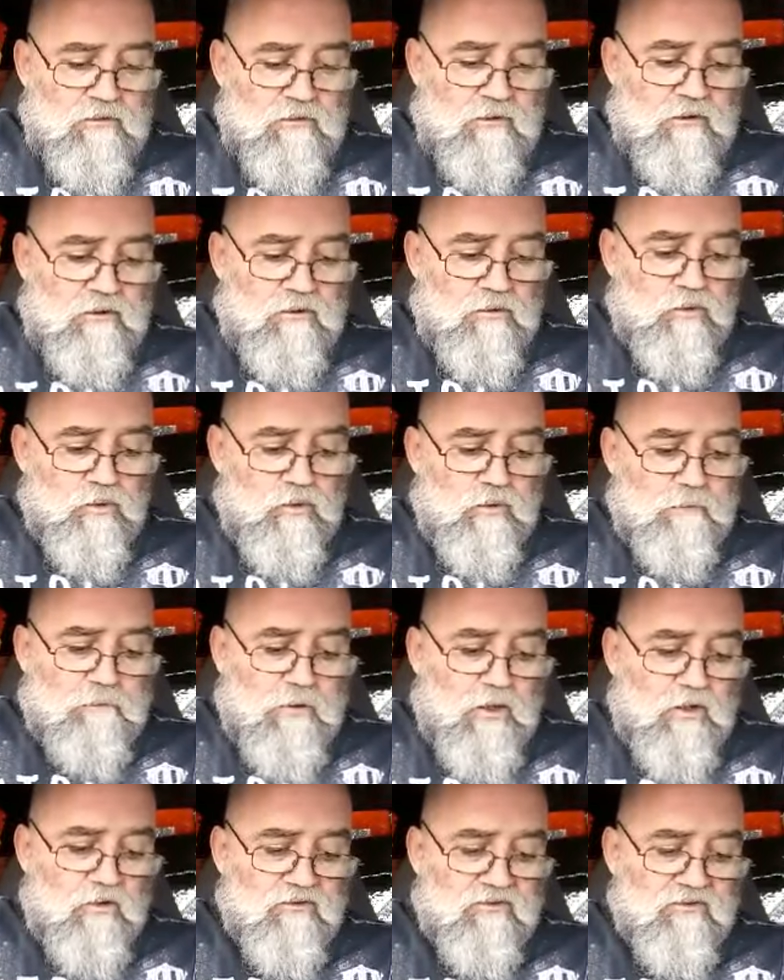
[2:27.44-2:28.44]
uh, who
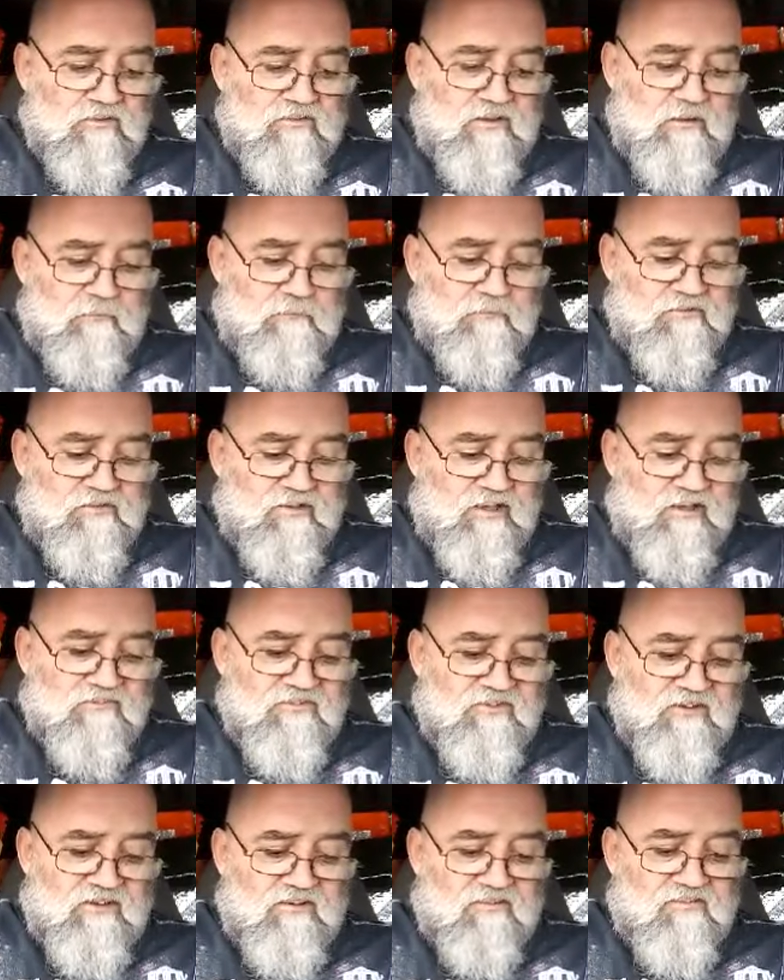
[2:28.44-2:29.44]
opposes
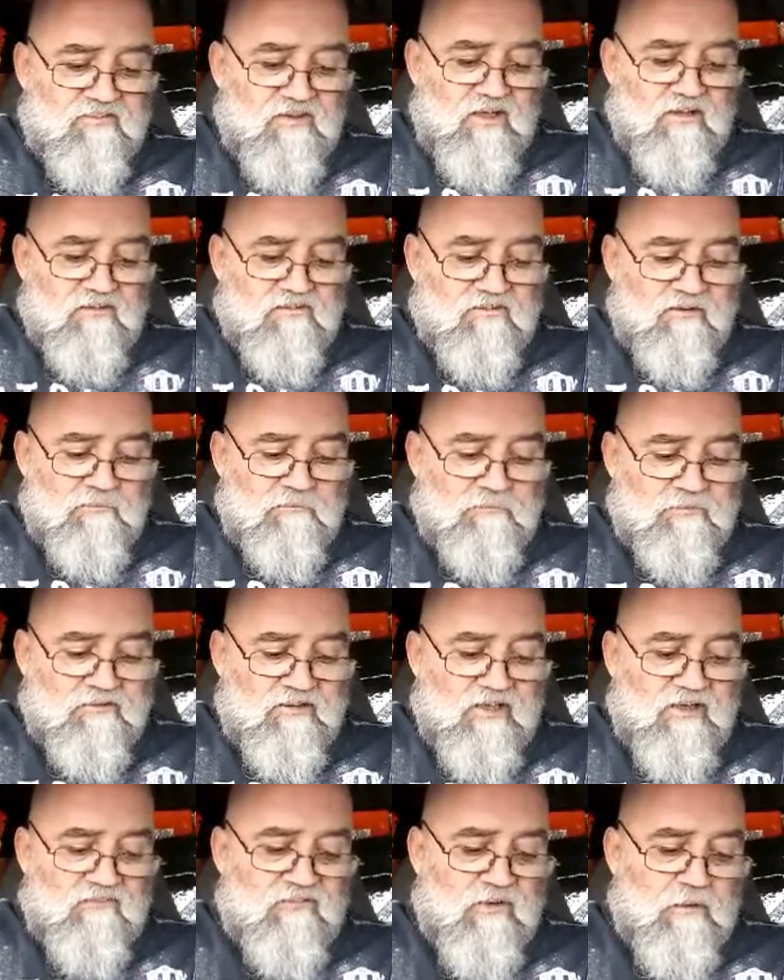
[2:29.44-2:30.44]
himself and exalts
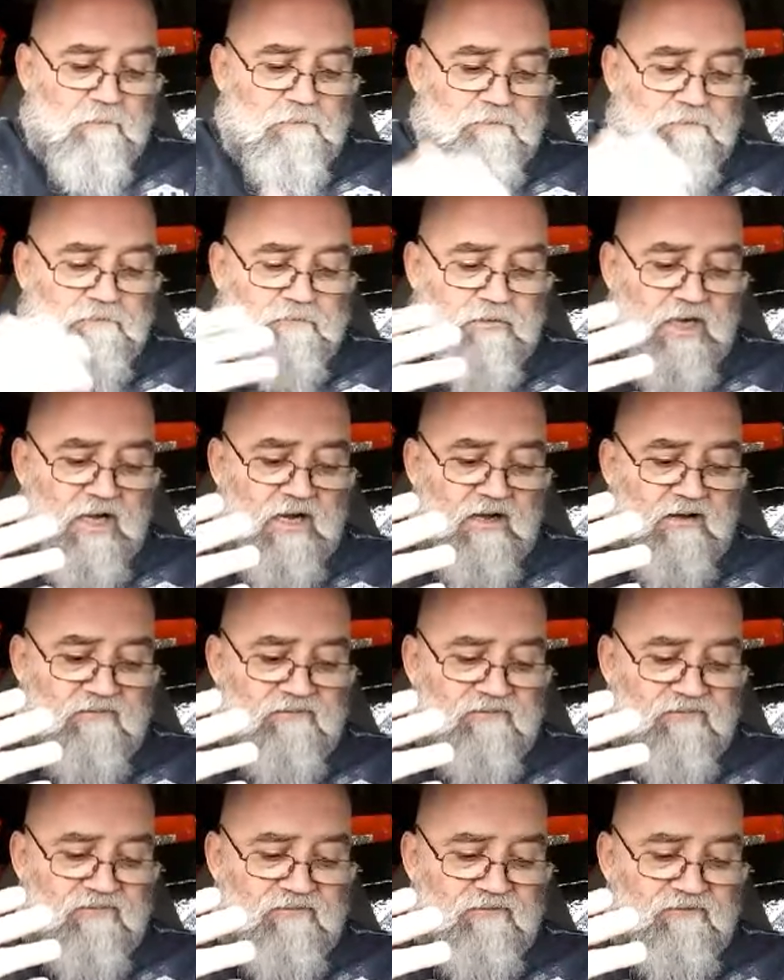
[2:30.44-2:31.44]
himself
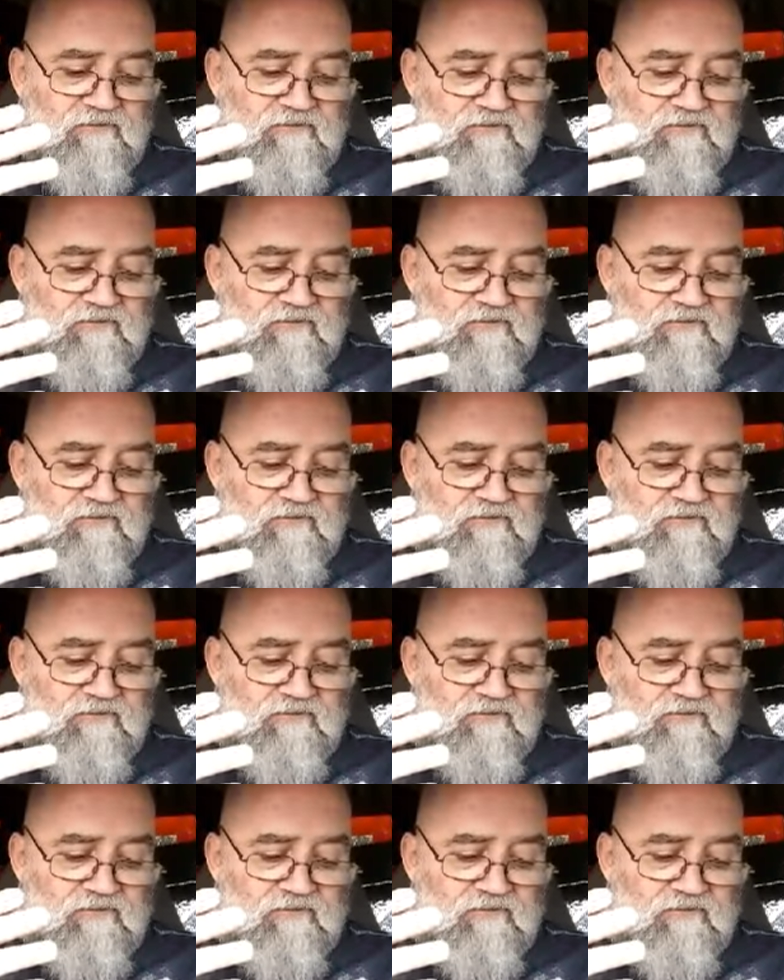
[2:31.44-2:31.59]
above